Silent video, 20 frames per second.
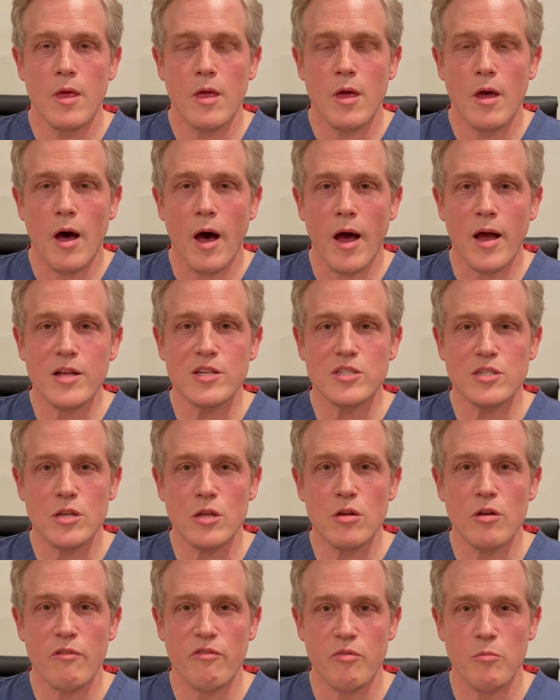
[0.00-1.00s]
I see
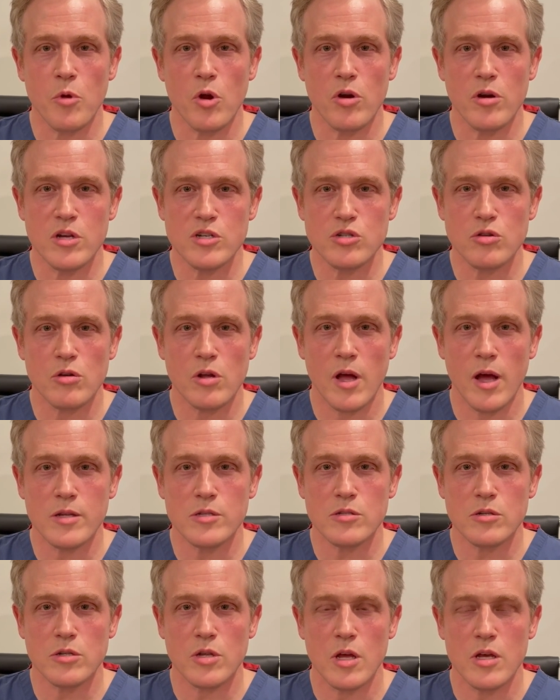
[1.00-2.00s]
you from your initial
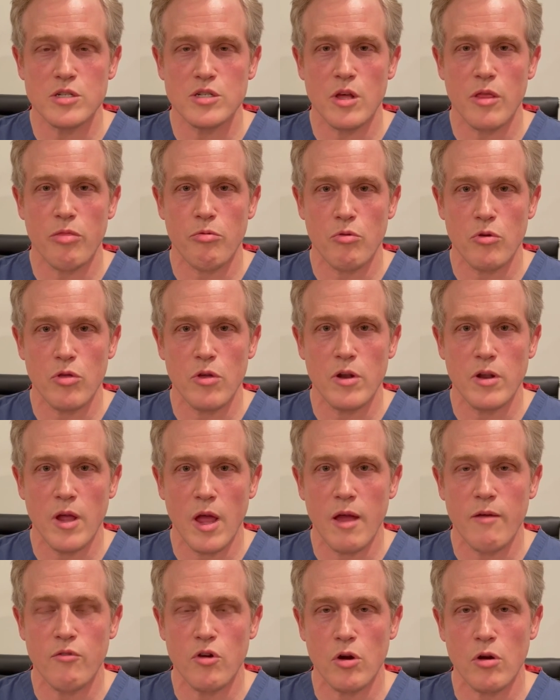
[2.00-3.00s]
consultation through the day
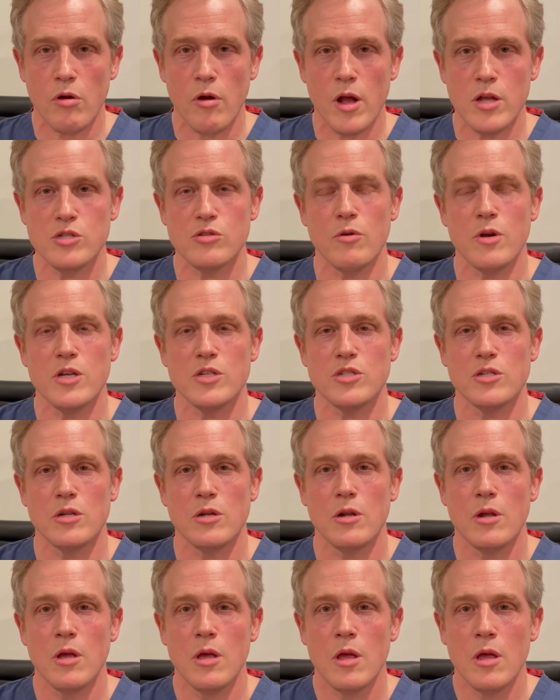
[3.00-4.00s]
of your graduation.
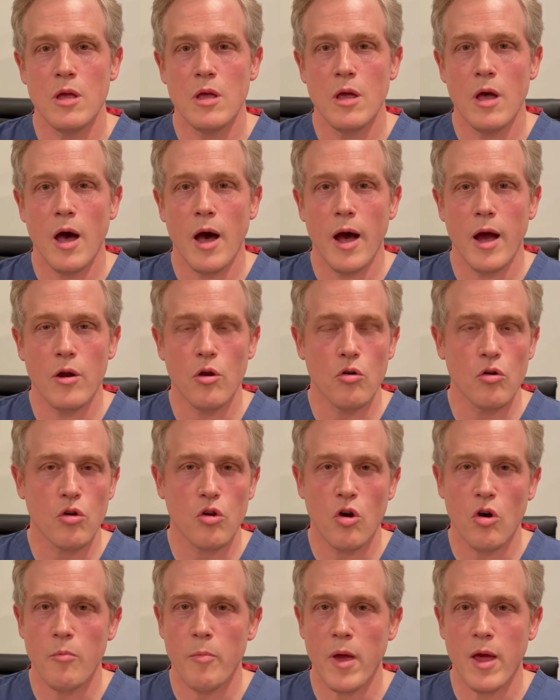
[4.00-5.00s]
I don't
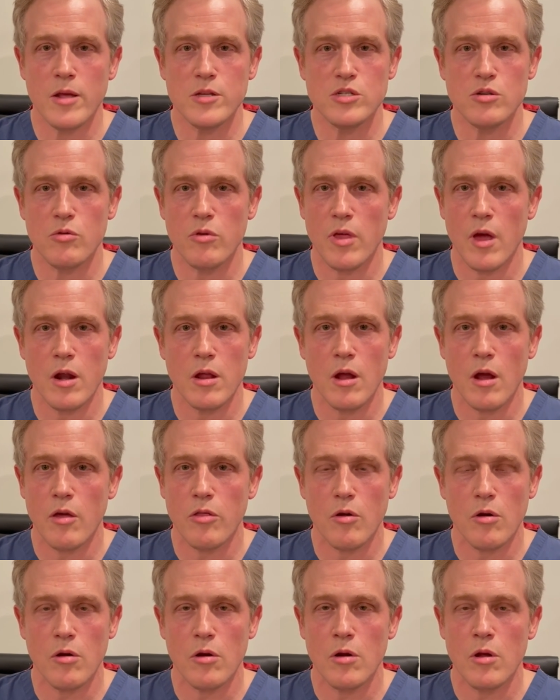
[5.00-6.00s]
co-manage you with any
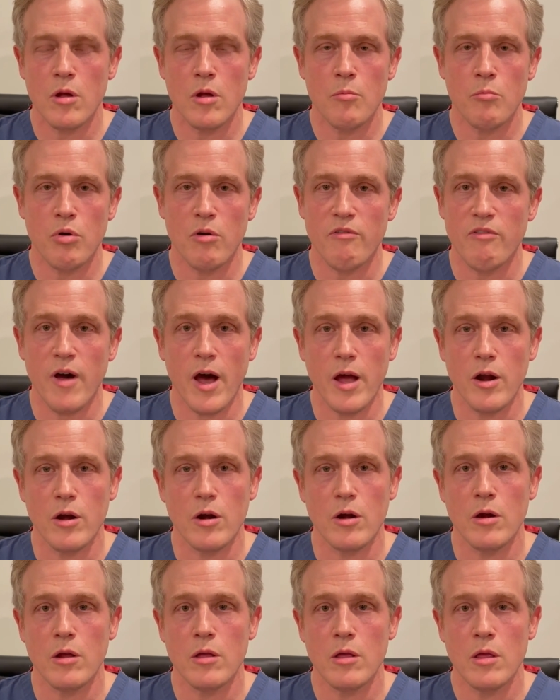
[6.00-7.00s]
other
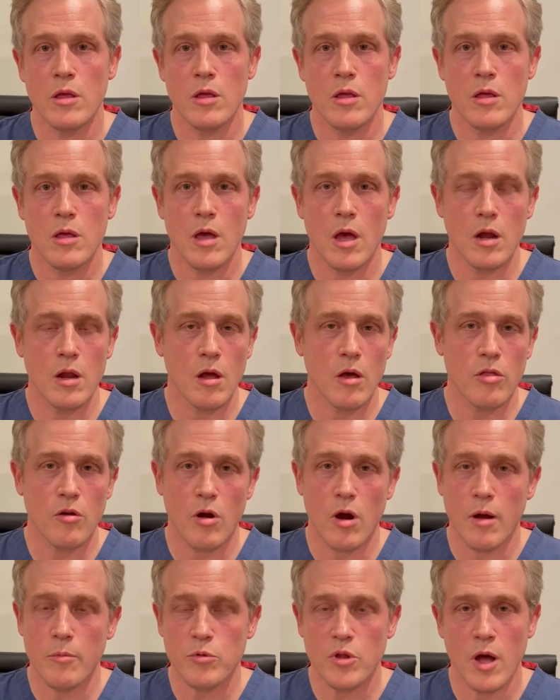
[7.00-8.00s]
provider, any other
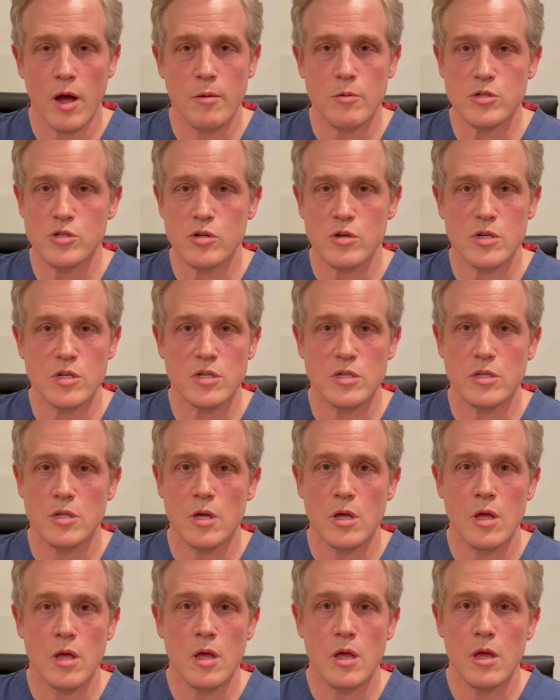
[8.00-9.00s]
optometrist,
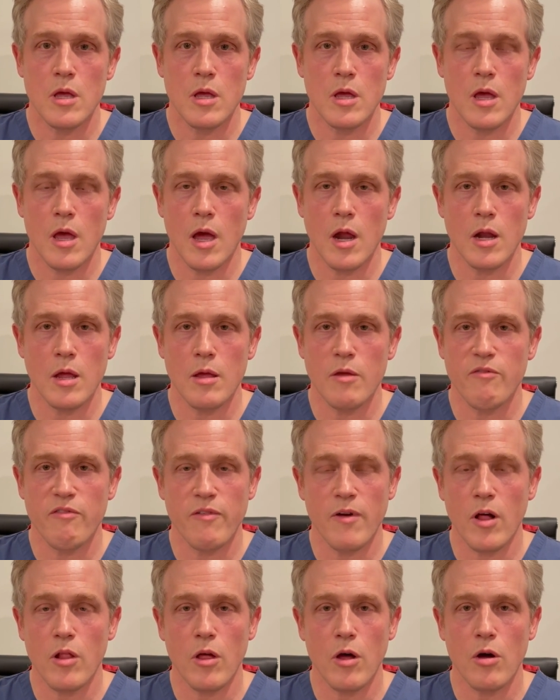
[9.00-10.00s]
any
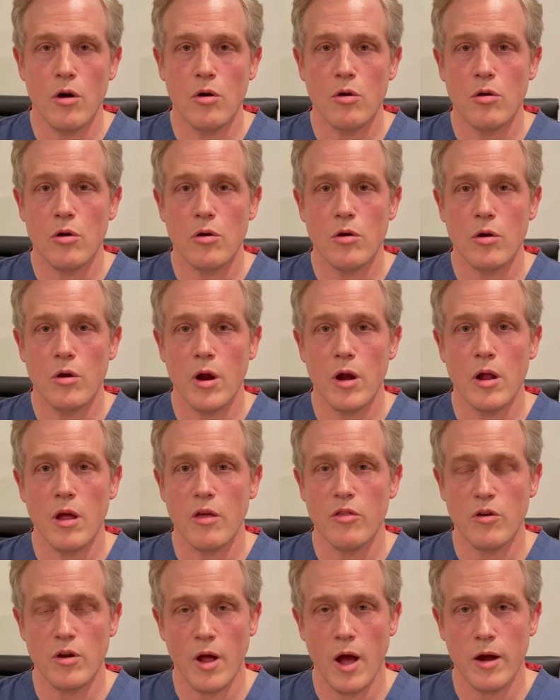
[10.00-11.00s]
fellow, or any
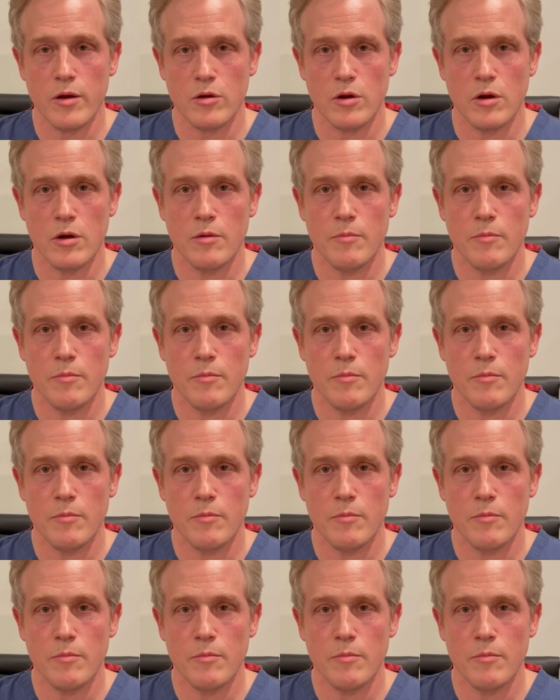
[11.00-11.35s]
other doctor.